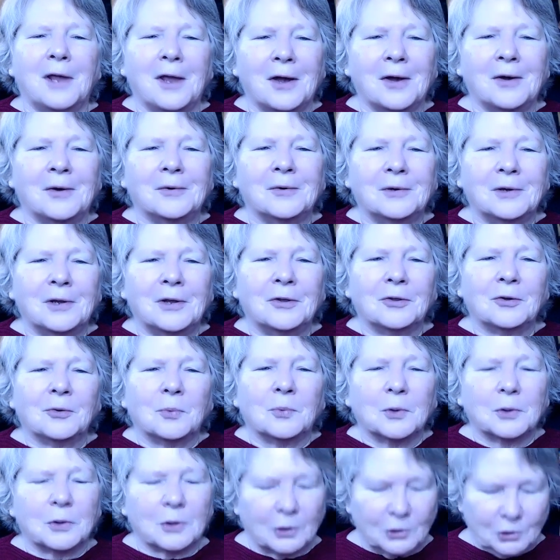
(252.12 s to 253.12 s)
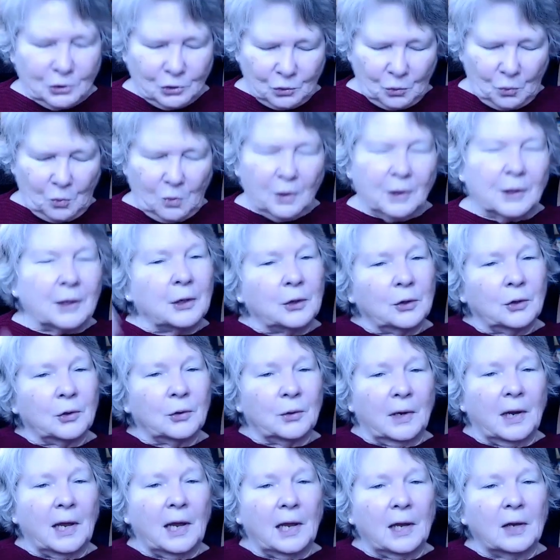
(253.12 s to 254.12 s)
Now, either with the sword in
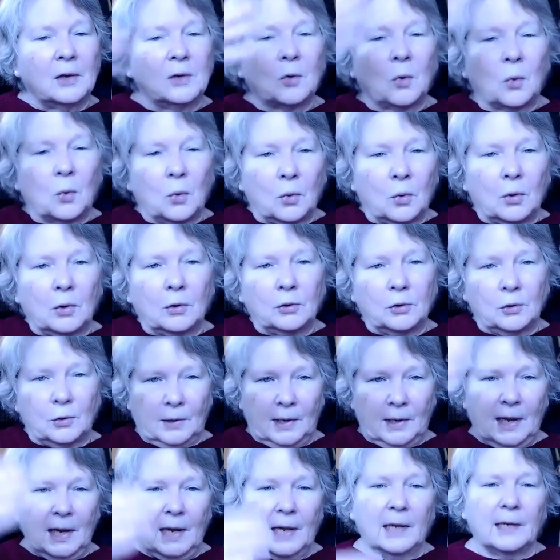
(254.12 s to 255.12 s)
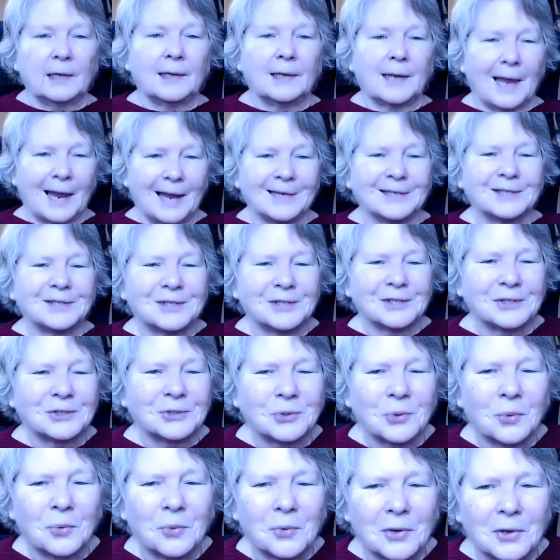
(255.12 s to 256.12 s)
your hand or your hand as the
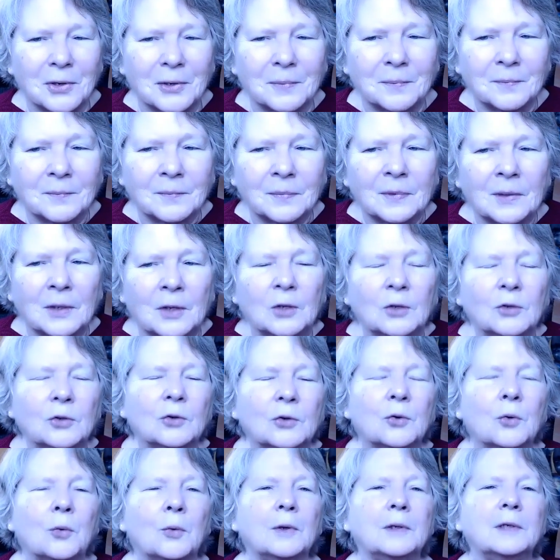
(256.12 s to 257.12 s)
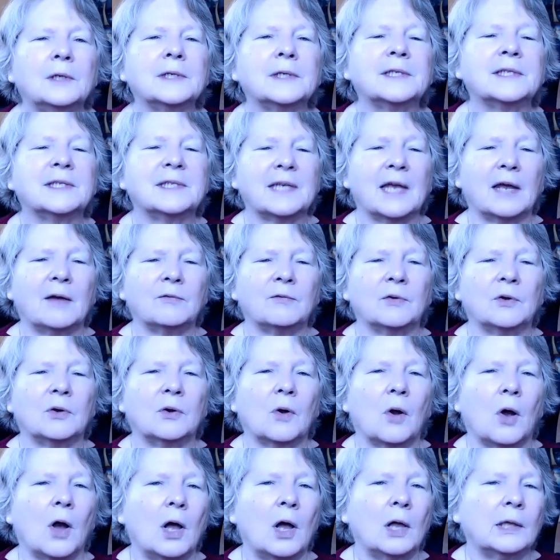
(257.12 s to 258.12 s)
sword, you're going to
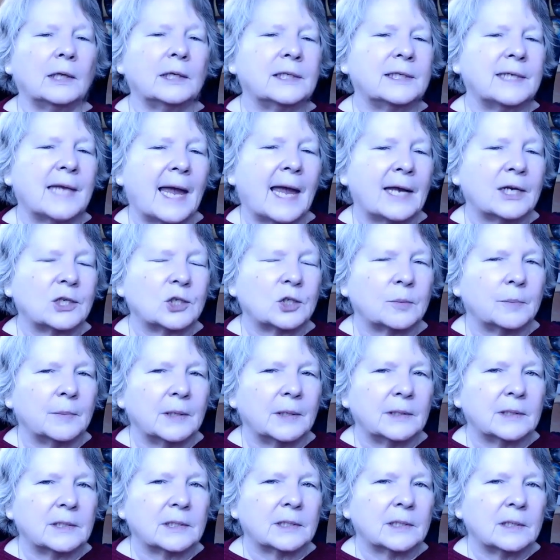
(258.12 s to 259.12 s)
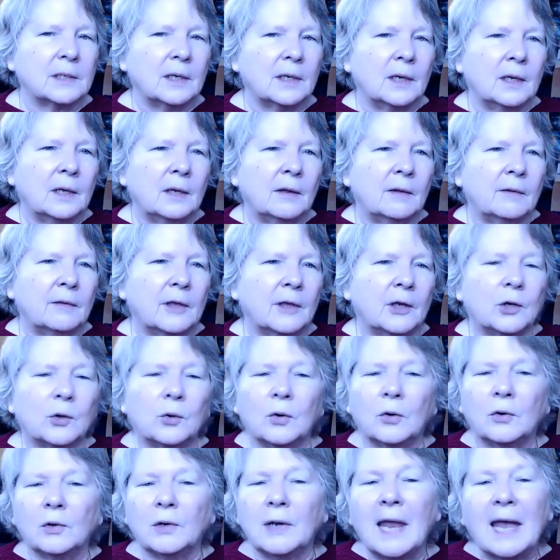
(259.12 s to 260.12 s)
sever all attachments that
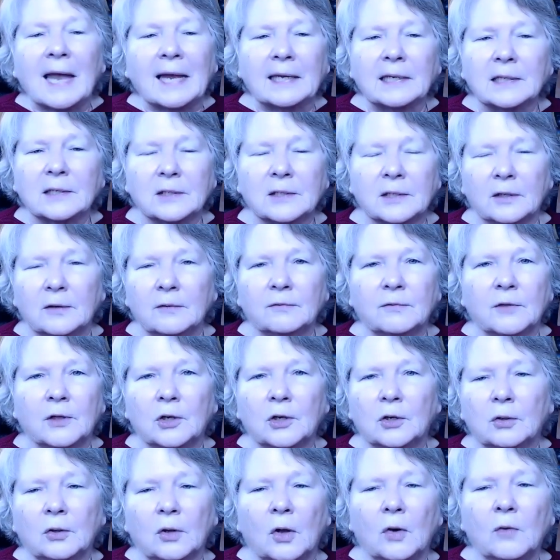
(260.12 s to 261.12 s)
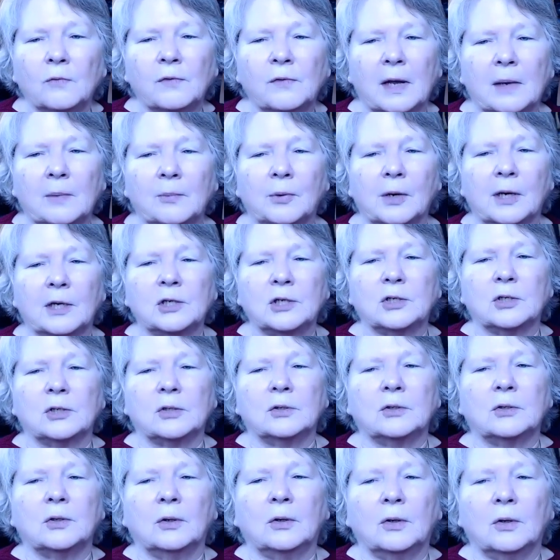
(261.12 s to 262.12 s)
are negative, that are low
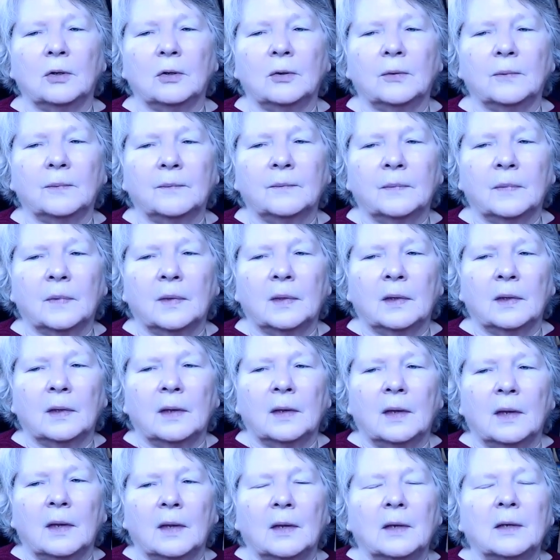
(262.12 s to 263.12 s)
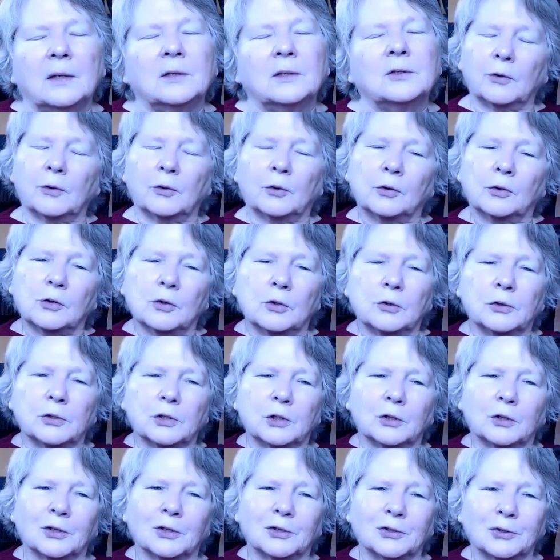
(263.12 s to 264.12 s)
vibration to you, whether you're
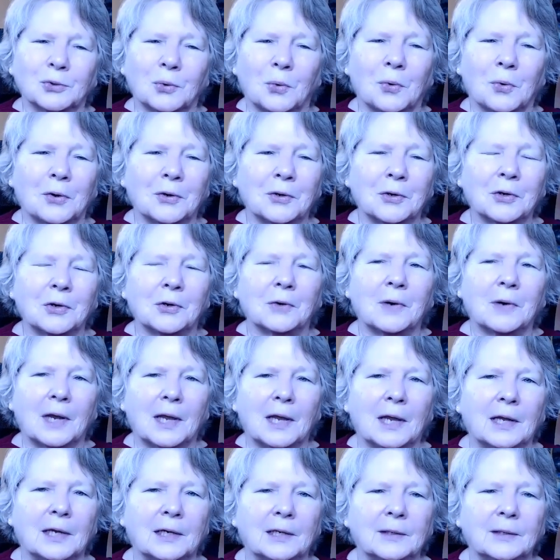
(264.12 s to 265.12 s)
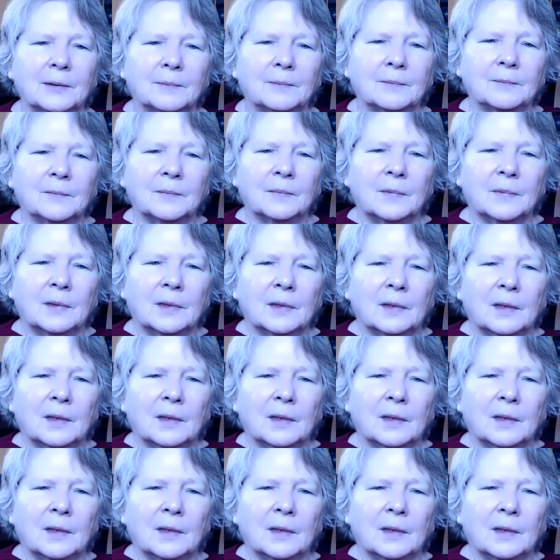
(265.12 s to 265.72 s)
using the sword or your hand.